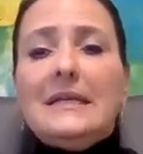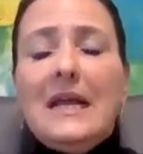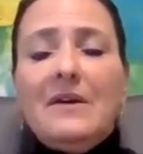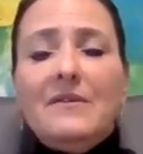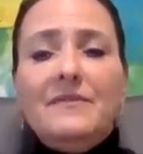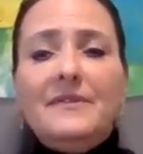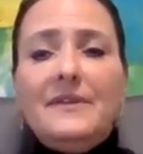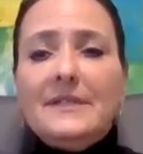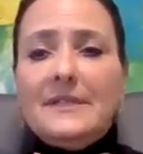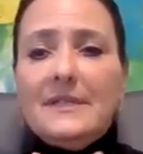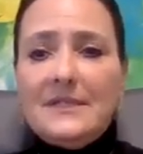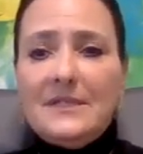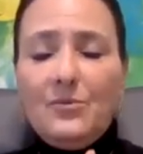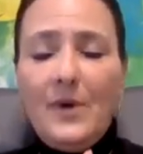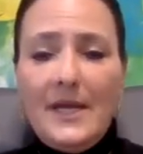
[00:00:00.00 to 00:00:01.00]
Now, this
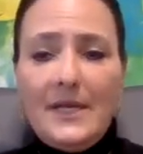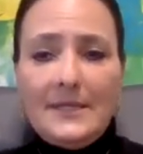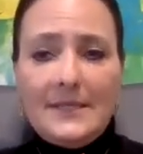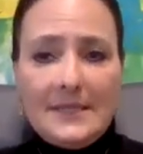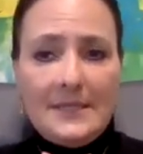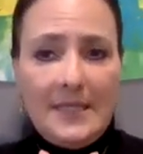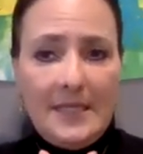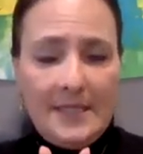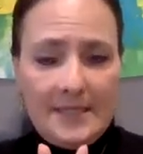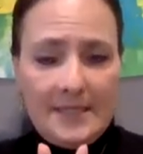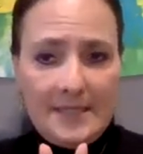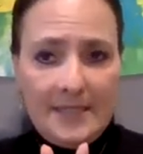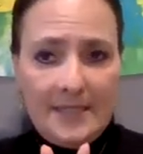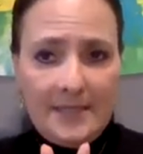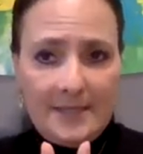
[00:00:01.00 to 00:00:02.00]
is the way
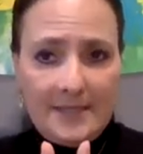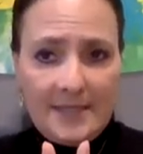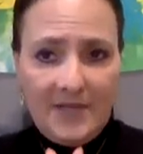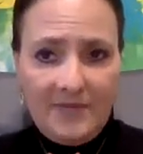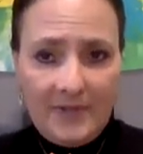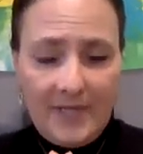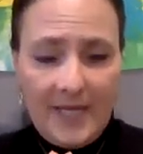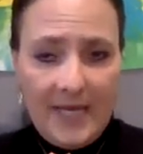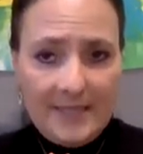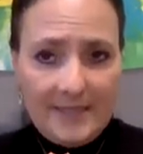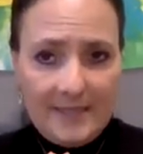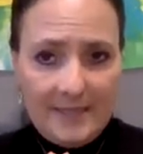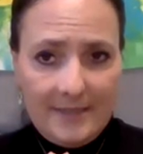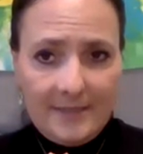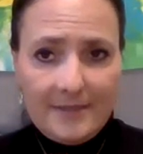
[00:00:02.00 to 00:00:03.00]
it's in civil
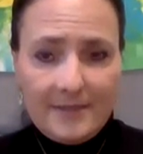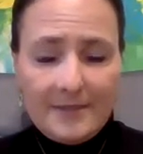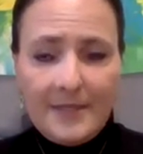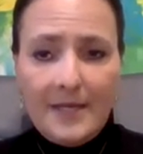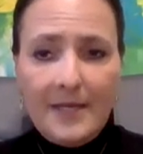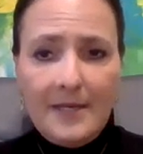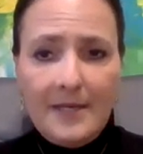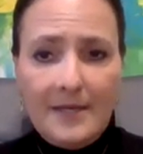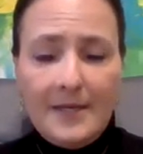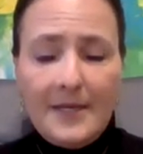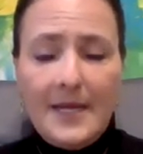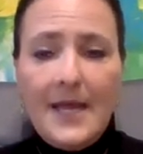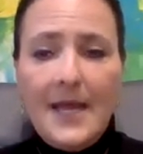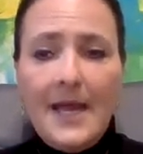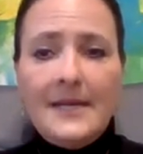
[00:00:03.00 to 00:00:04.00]
cases.
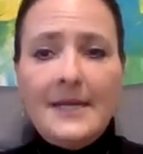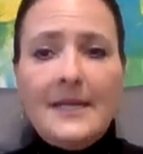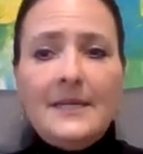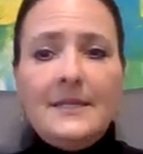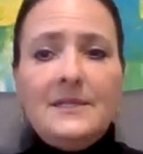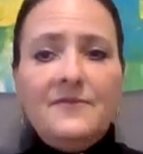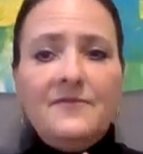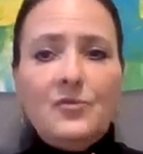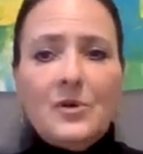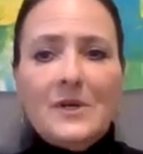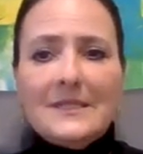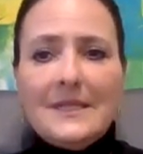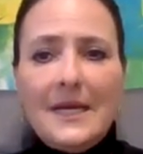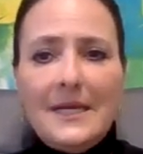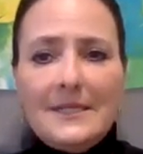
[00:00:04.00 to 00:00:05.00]
And in
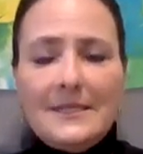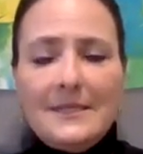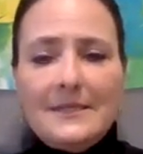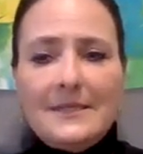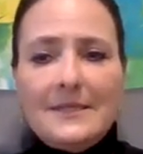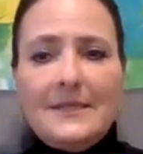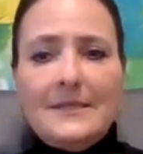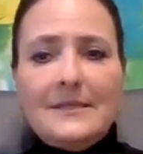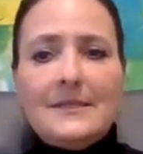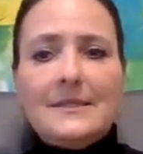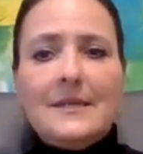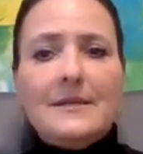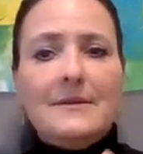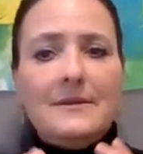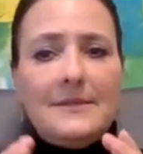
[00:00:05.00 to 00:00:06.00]
divorce cases, it's
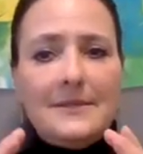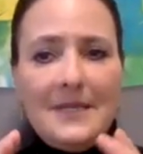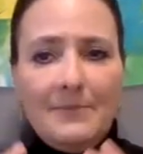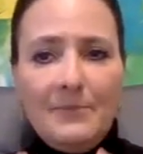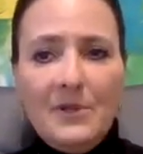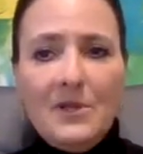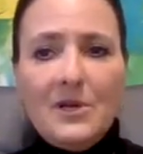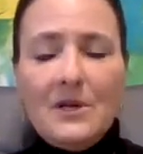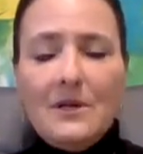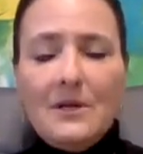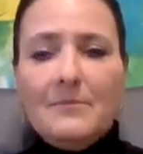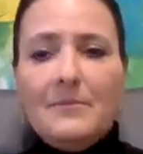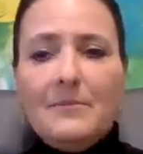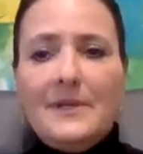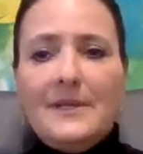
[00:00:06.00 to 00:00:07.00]
similar,
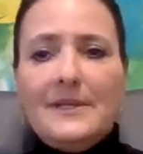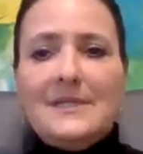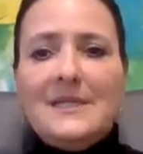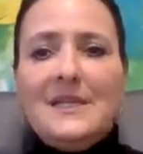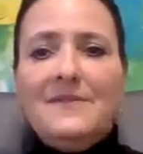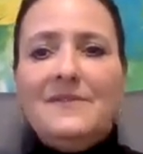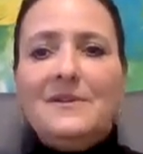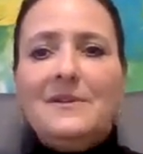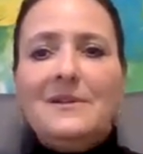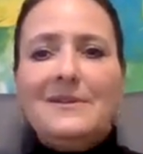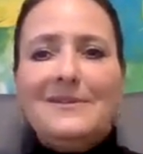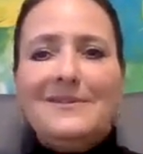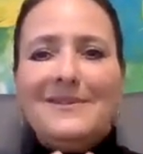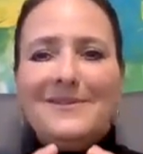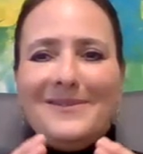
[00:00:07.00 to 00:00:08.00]
but it's
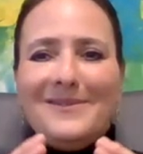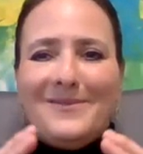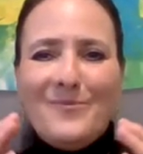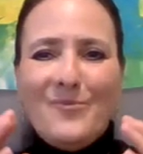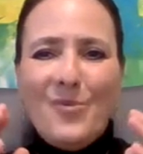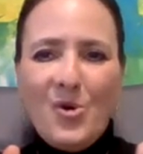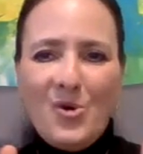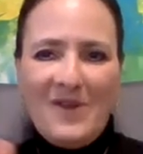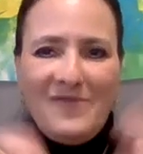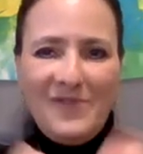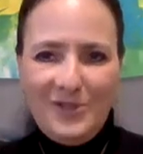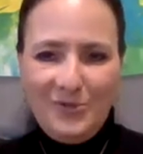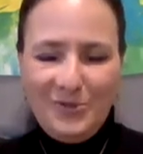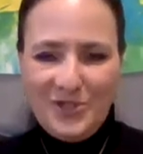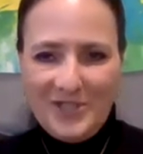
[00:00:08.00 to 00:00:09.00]
even more
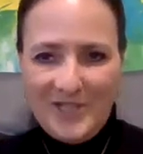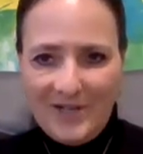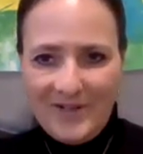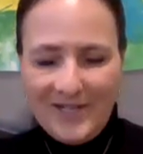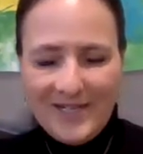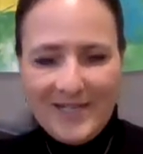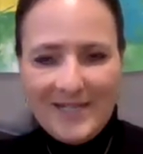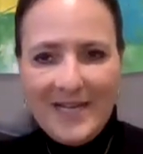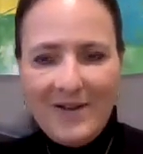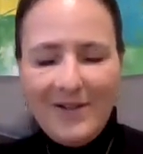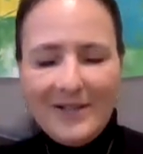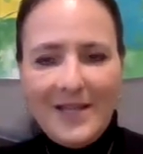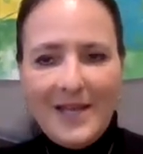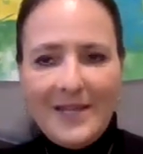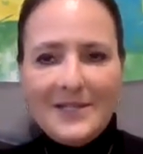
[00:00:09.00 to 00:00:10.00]
revolutionary. And now
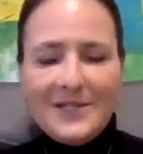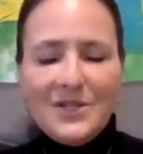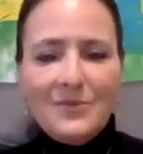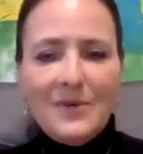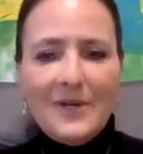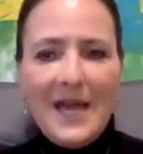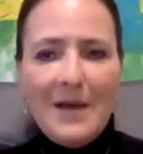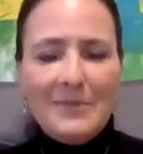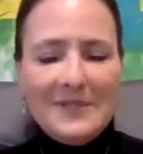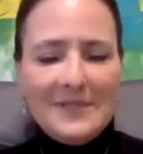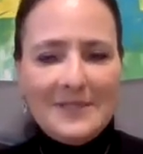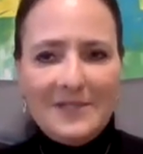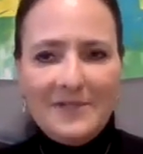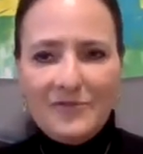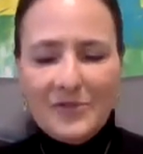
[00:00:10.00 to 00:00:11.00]
I'll get into what happens
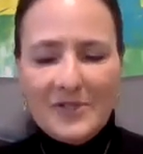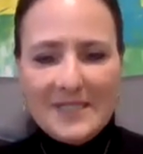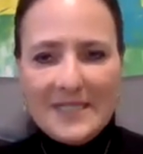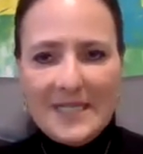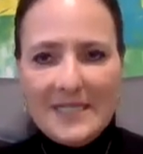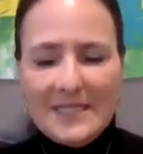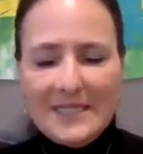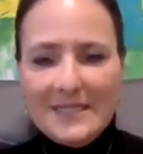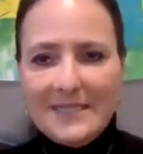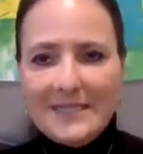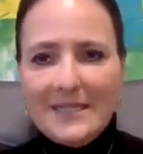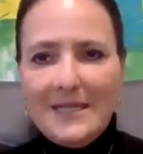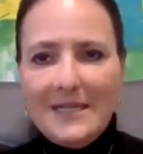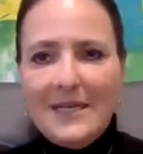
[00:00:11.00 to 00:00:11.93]
in divorce cases.